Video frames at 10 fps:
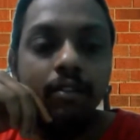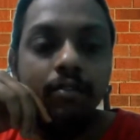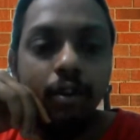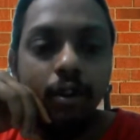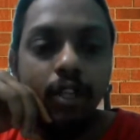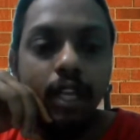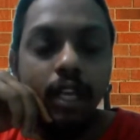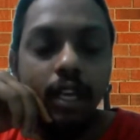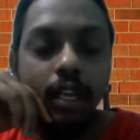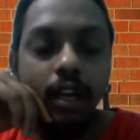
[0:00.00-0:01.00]
for
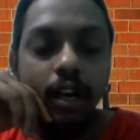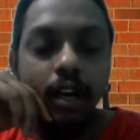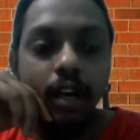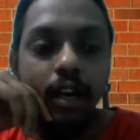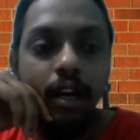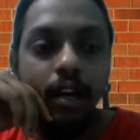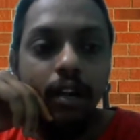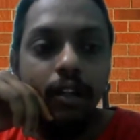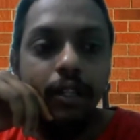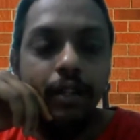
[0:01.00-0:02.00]
the
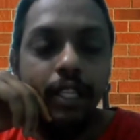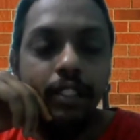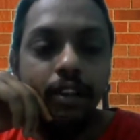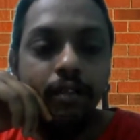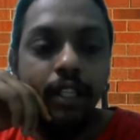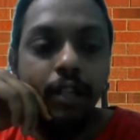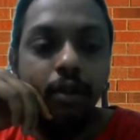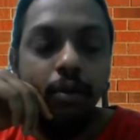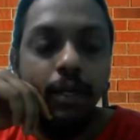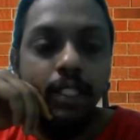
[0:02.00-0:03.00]
duration of the
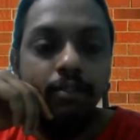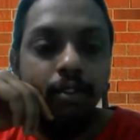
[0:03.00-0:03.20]
2 months.